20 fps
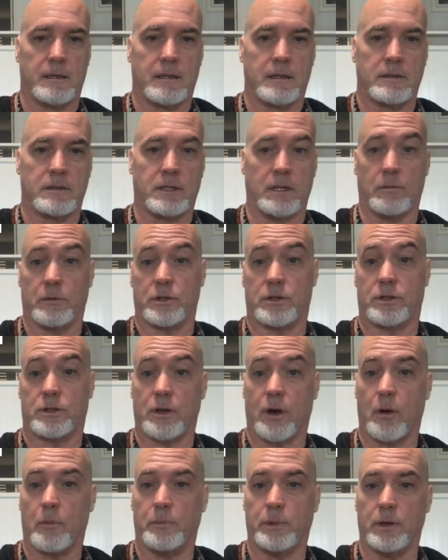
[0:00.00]
She was
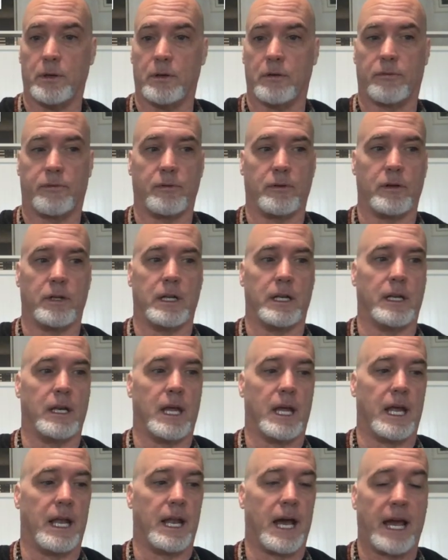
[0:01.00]
so beautiful
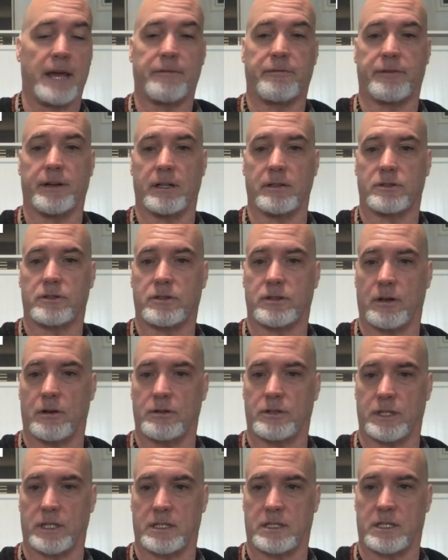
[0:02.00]
and I felt so
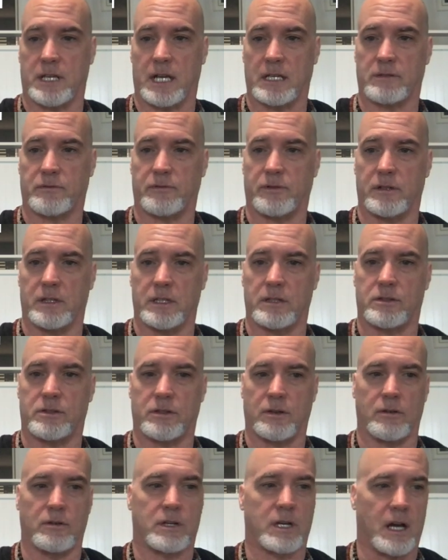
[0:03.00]
successful and
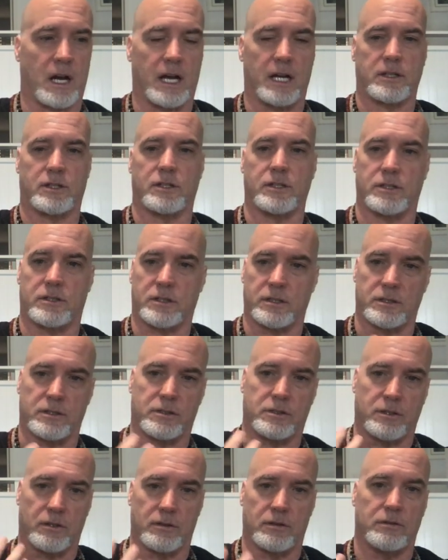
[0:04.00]
so conscious and
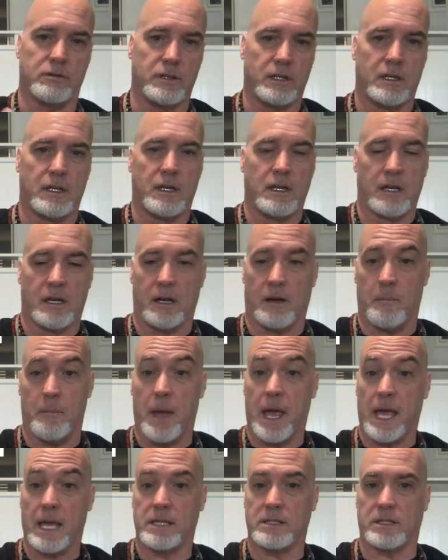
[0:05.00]
so
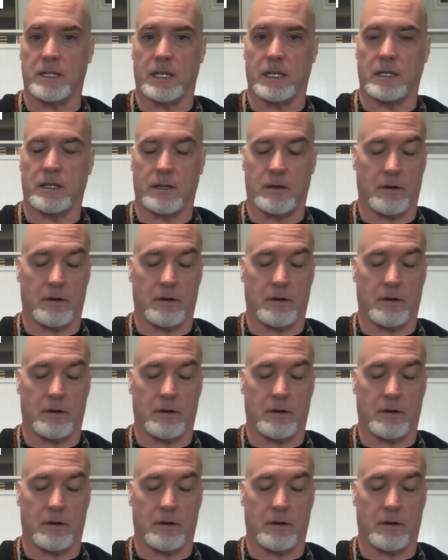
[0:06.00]
amazing.